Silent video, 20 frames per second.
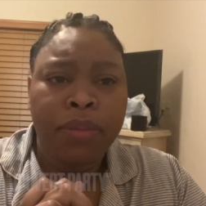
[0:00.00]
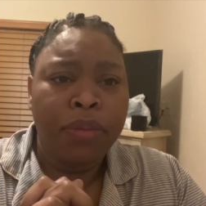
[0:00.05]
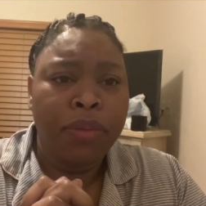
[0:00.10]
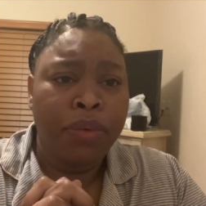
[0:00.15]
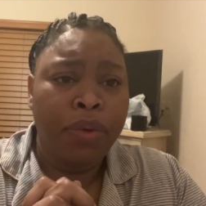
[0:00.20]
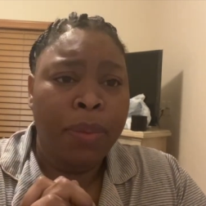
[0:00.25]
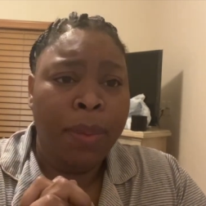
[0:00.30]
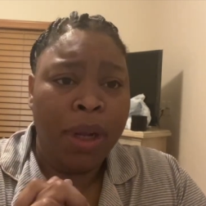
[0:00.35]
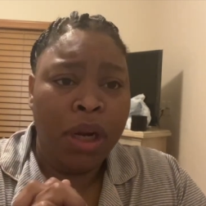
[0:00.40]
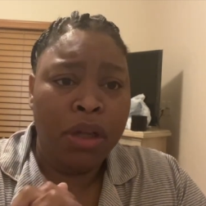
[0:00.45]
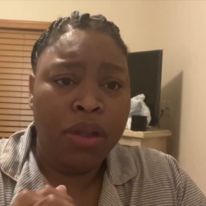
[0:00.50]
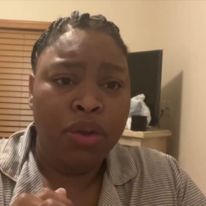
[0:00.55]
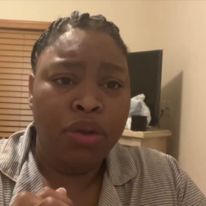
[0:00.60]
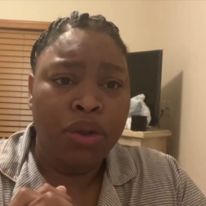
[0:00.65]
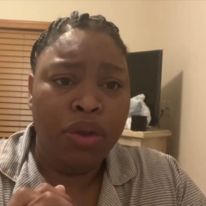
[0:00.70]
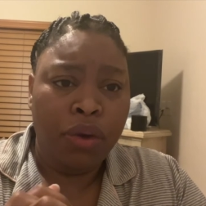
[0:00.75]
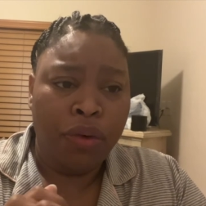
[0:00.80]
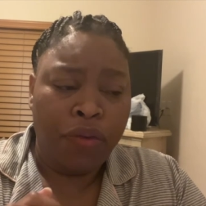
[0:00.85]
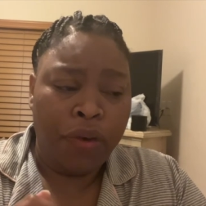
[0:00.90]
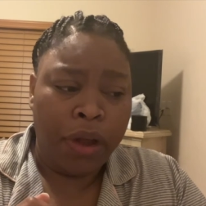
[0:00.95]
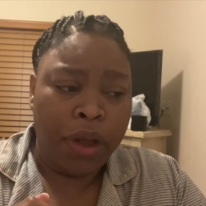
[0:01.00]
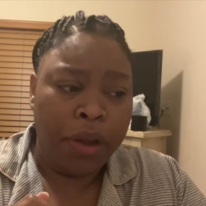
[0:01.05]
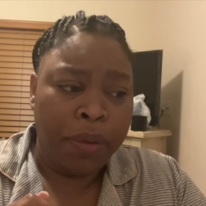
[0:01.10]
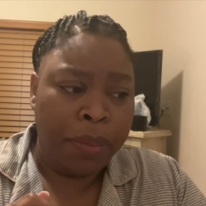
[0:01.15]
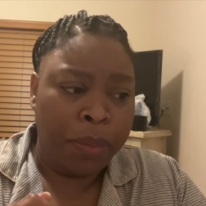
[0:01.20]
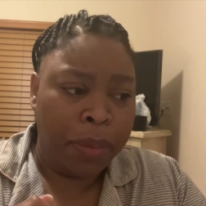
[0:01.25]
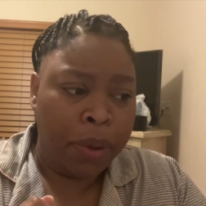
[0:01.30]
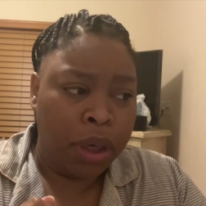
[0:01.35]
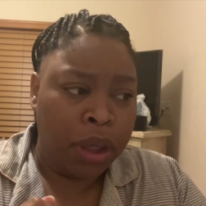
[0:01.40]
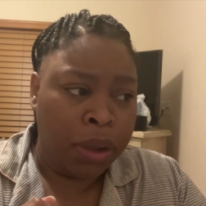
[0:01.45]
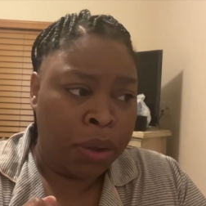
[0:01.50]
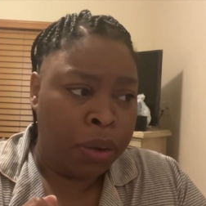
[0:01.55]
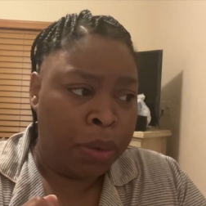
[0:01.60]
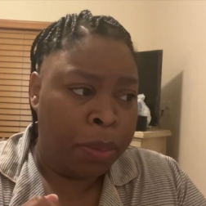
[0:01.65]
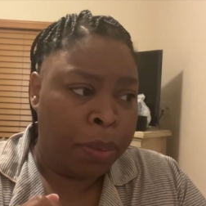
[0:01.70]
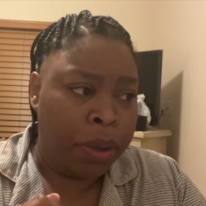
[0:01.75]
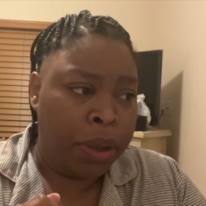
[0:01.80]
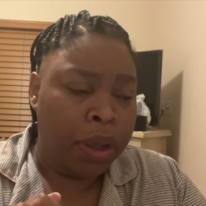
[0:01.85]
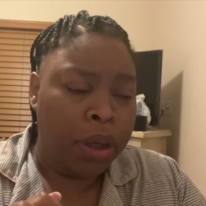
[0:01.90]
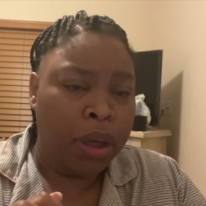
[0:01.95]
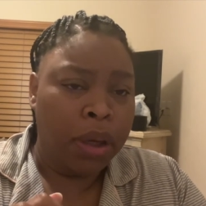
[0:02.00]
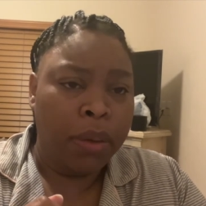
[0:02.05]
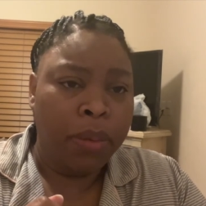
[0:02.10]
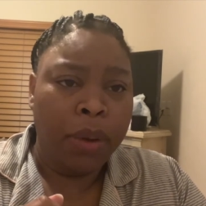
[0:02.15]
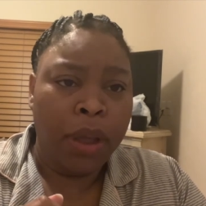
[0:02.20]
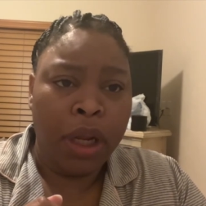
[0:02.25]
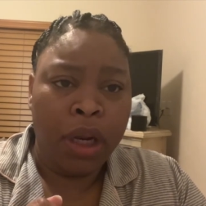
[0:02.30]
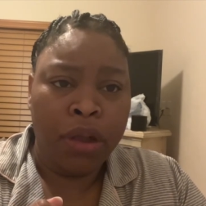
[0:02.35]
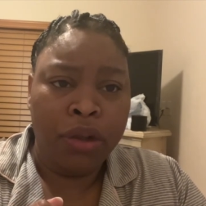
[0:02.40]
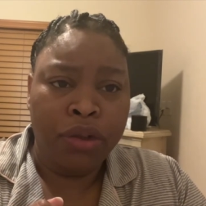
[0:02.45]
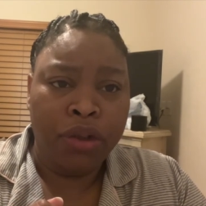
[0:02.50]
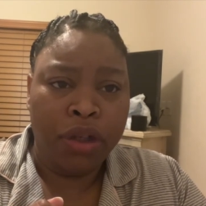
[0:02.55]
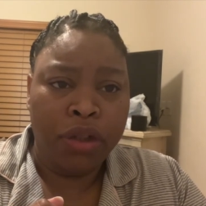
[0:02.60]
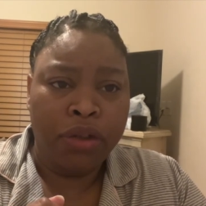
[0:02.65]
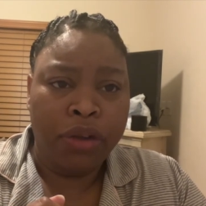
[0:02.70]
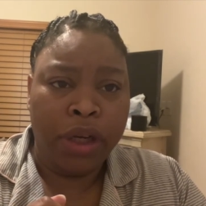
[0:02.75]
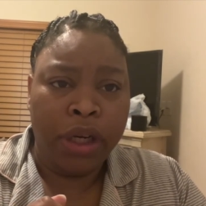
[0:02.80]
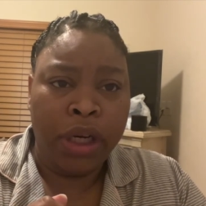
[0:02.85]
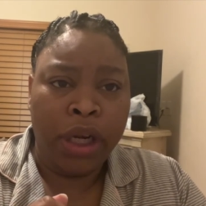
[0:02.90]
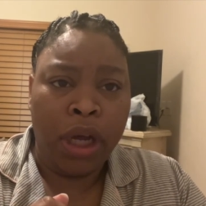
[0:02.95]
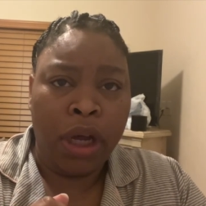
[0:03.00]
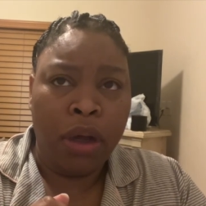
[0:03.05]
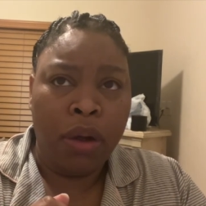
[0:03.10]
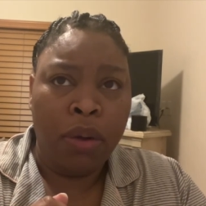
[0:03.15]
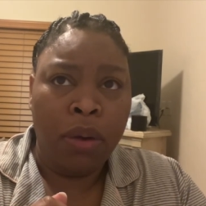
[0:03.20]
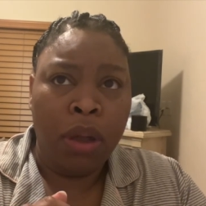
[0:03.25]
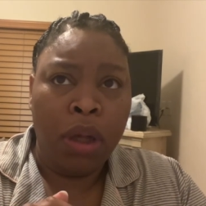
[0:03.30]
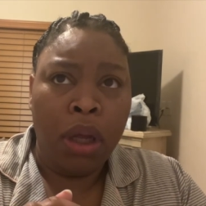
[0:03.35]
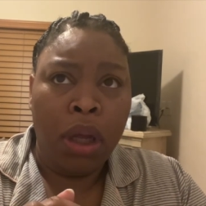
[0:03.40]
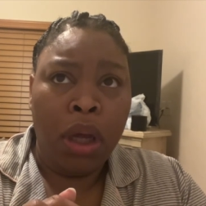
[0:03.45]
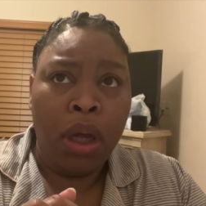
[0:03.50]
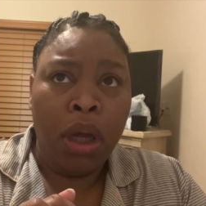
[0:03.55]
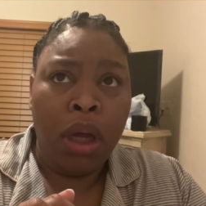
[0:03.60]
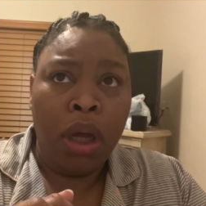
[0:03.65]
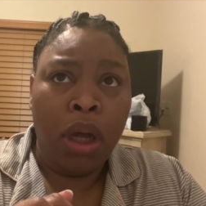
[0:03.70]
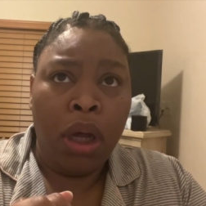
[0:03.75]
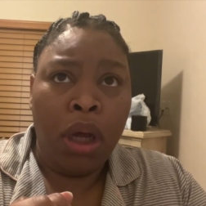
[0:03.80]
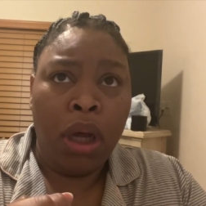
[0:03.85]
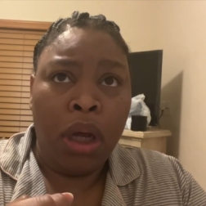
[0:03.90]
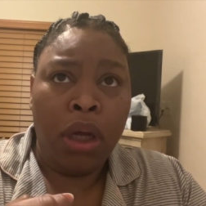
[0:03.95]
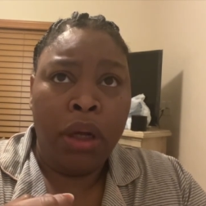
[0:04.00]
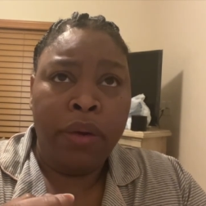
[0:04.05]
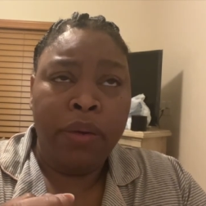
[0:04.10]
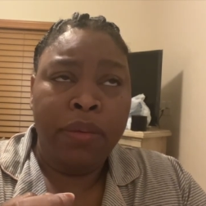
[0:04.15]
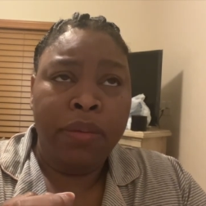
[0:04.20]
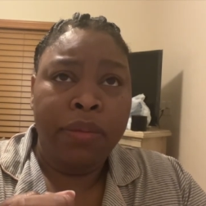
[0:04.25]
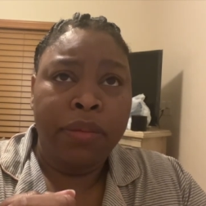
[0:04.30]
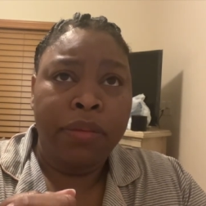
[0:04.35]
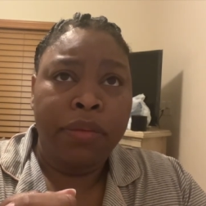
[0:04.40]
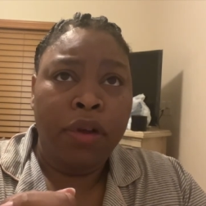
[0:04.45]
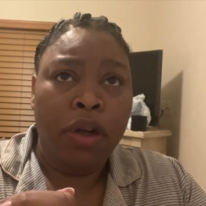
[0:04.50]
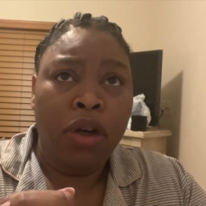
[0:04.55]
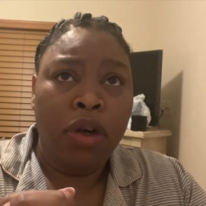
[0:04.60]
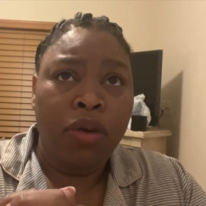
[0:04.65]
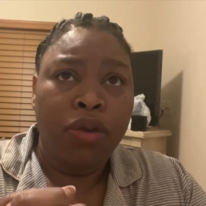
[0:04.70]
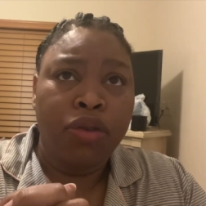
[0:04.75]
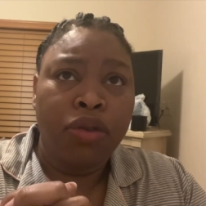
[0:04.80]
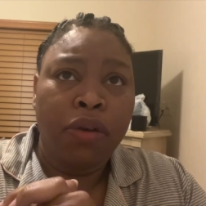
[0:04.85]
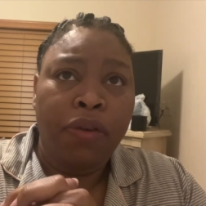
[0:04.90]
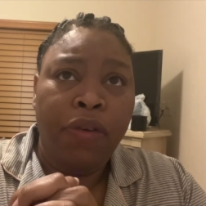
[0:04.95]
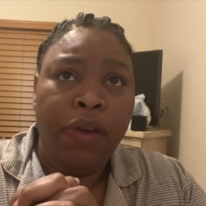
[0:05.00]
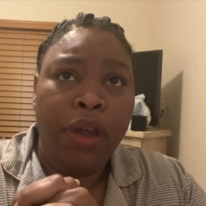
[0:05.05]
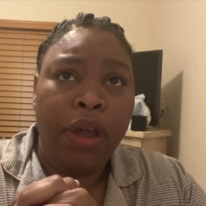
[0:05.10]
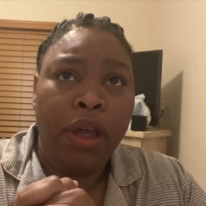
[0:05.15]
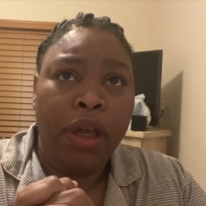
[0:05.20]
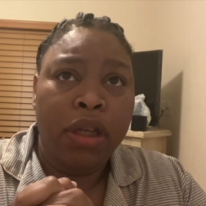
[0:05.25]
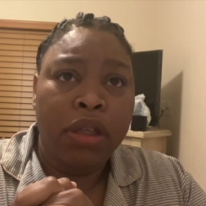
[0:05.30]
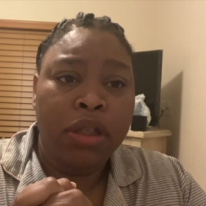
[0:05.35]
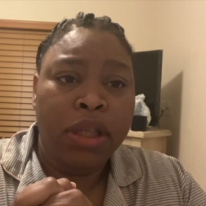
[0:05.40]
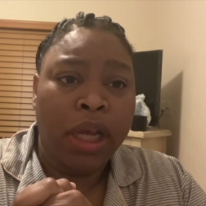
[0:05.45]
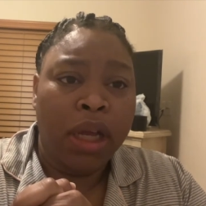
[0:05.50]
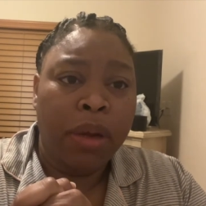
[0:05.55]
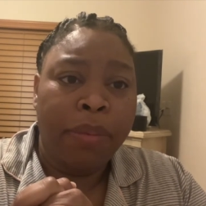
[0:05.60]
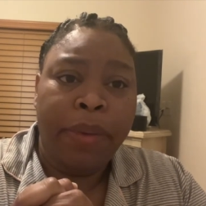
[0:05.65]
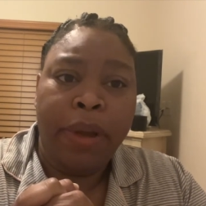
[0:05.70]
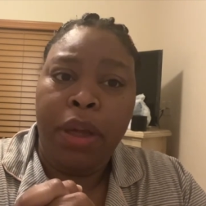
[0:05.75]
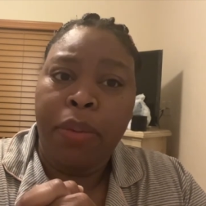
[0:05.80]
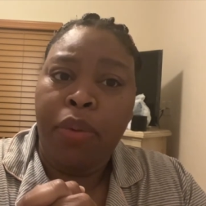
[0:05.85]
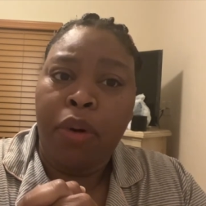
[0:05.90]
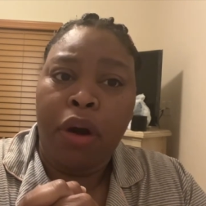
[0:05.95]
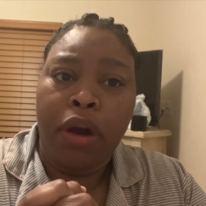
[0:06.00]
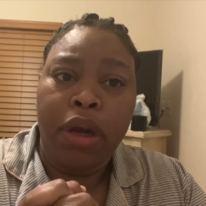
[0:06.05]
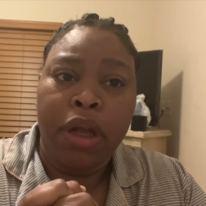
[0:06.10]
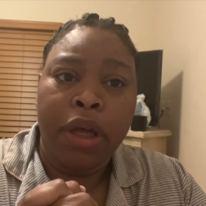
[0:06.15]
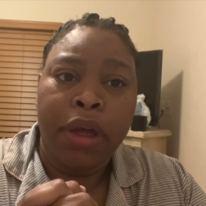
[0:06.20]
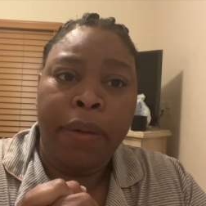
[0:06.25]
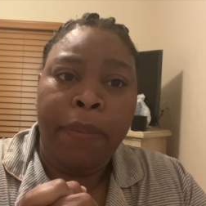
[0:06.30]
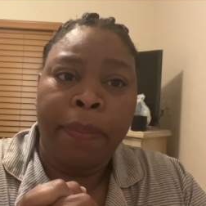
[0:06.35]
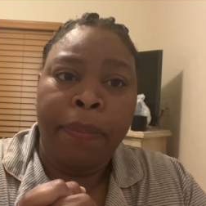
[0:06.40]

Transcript: We brought it to Juve in a little bit. I'm getting dressed right now. You don't know what Juve is, it's like a paint party.